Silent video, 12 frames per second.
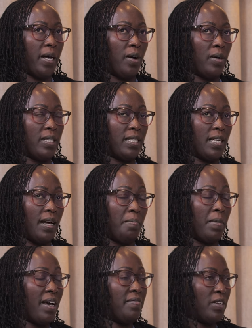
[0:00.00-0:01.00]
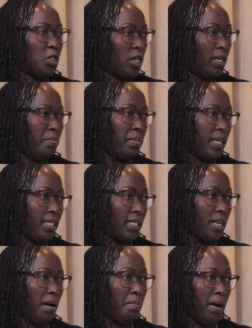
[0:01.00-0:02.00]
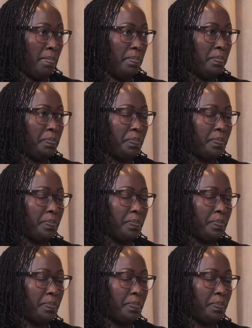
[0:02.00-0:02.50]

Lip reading: Because I eventually met her mom.